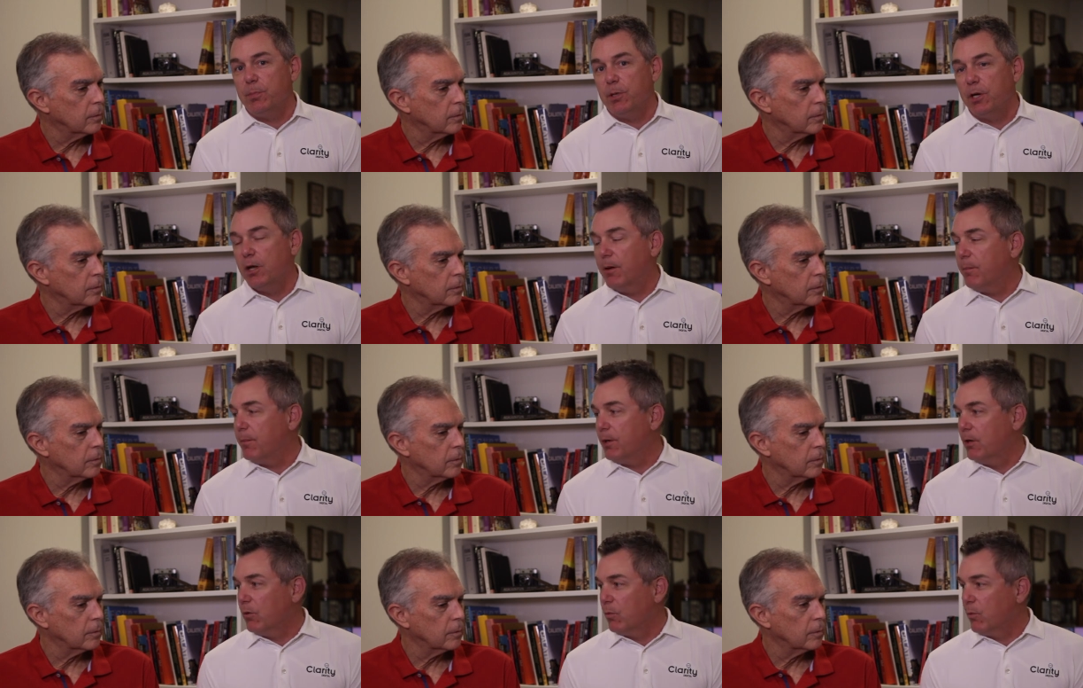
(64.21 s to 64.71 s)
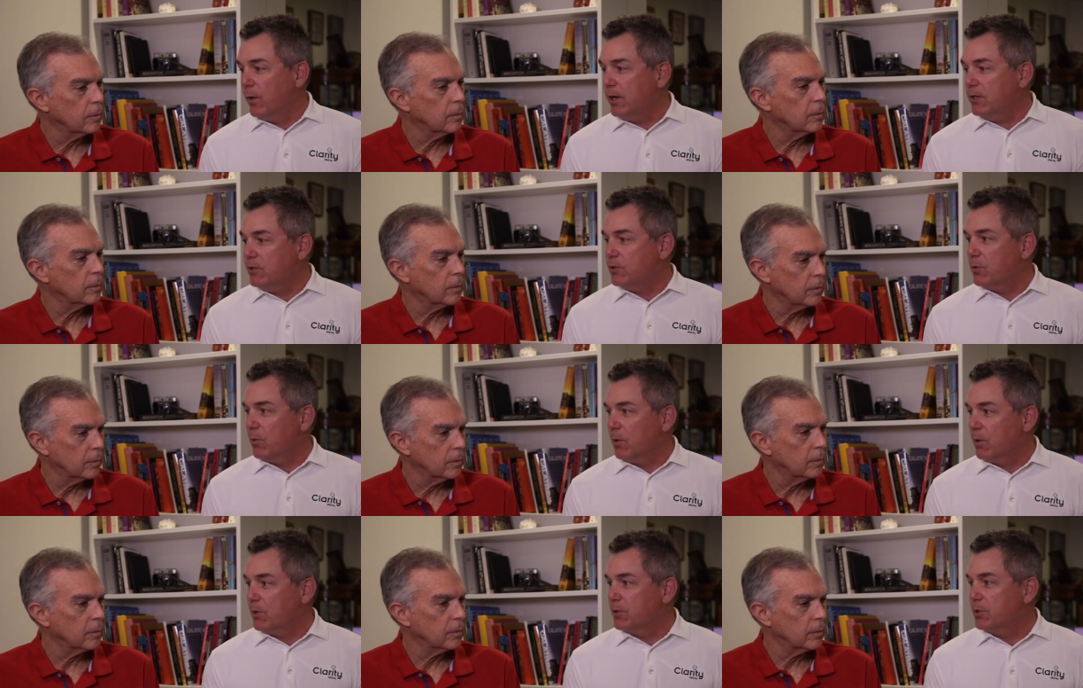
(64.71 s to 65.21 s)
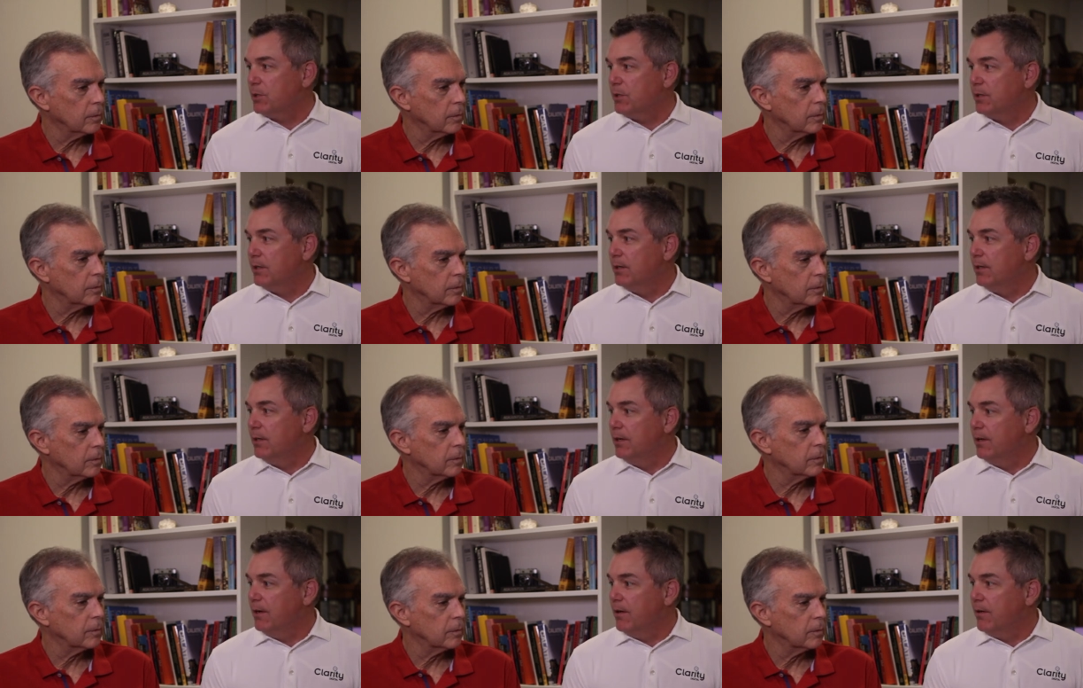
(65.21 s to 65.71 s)
Speaker 1: becoming a resource
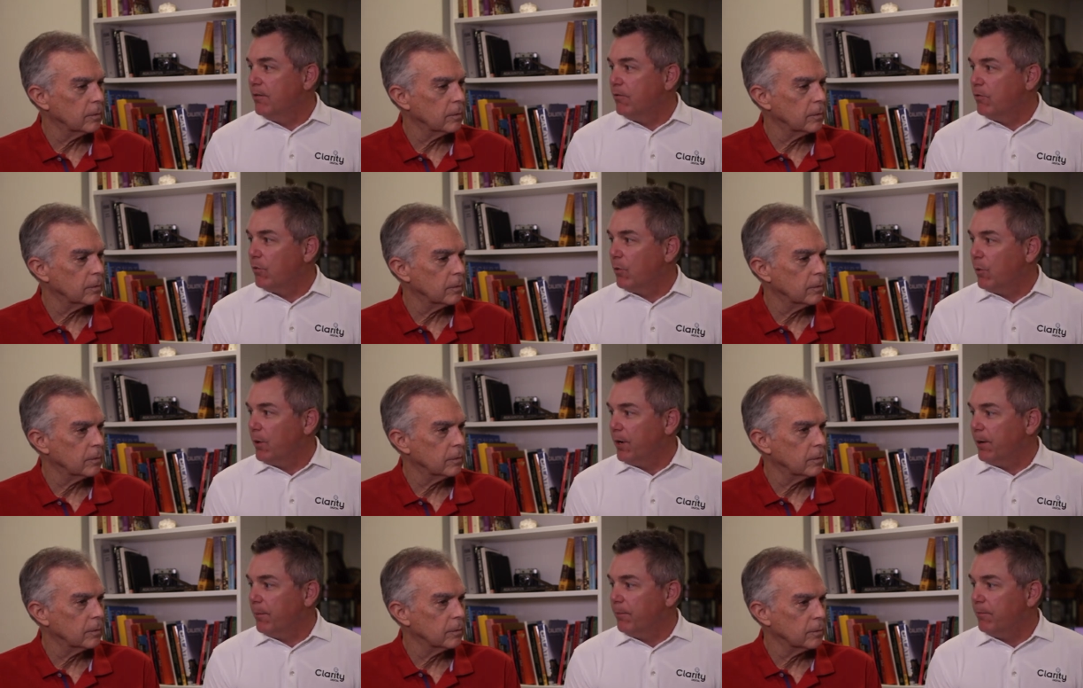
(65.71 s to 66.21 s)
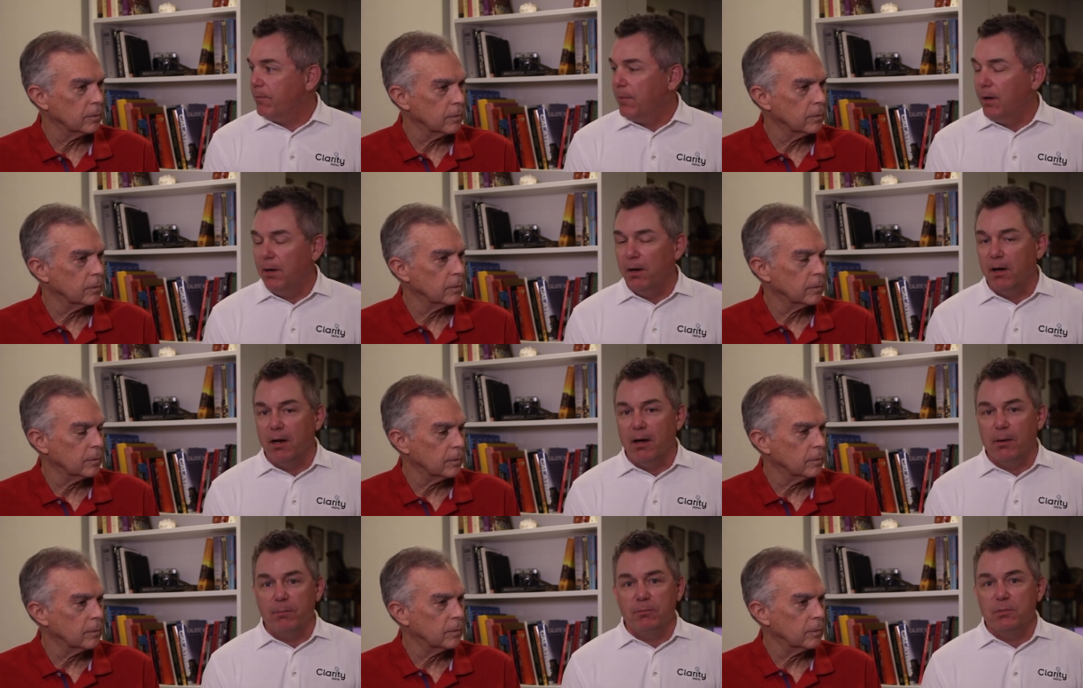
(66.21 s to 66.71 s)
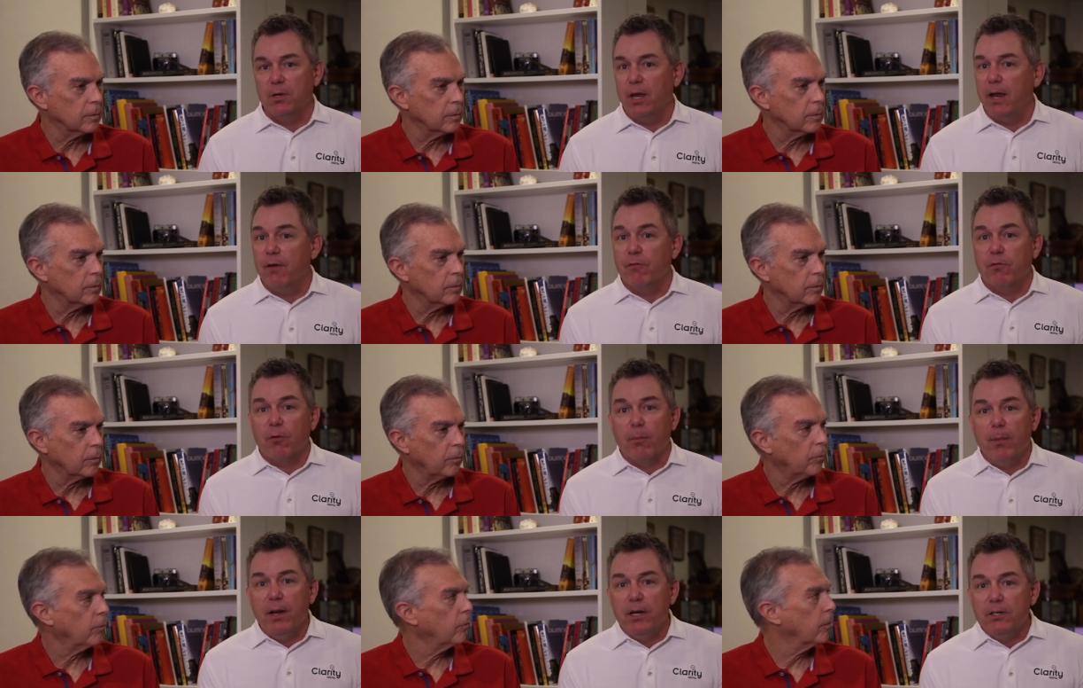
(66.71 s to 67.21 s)
for them. Uh,
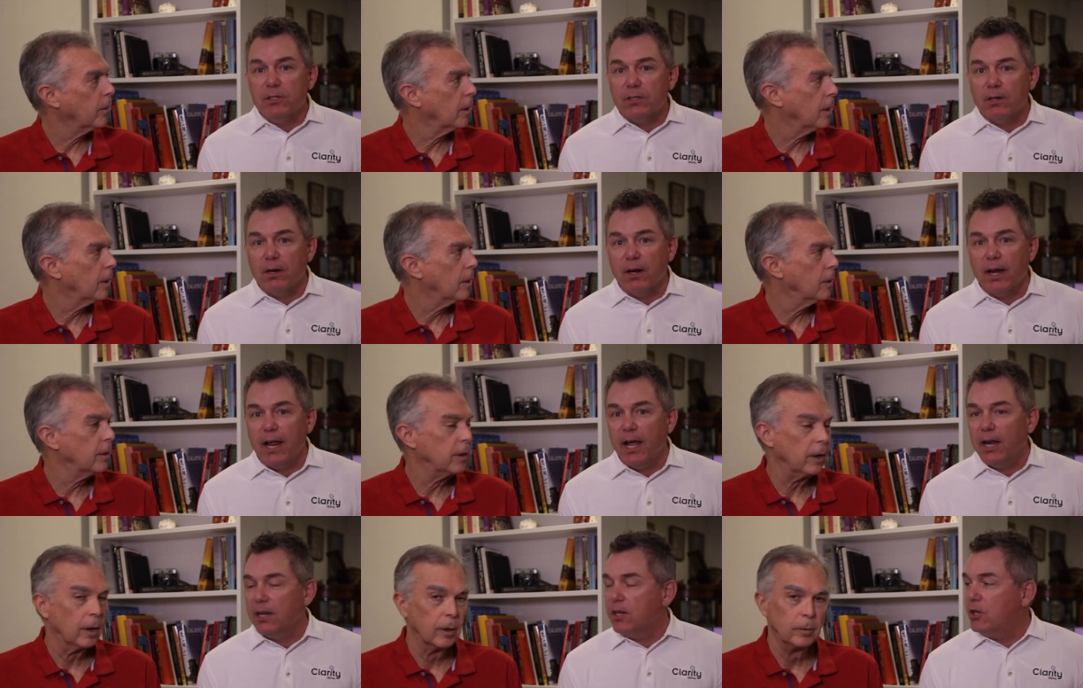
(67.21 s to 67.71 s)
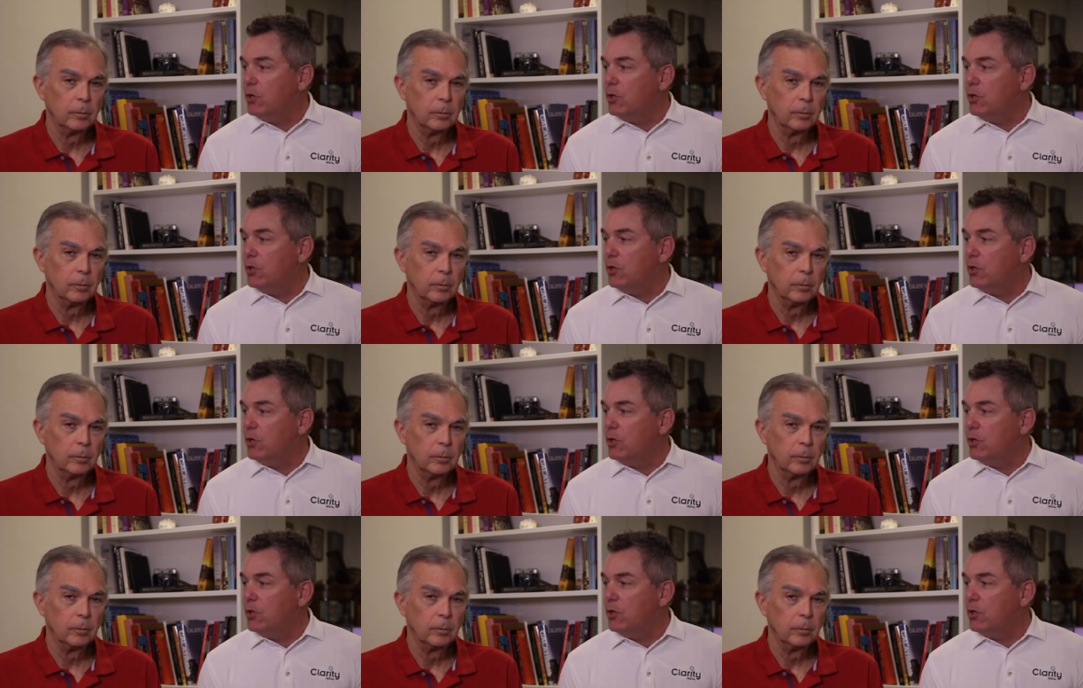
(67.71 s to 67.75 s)
information on how to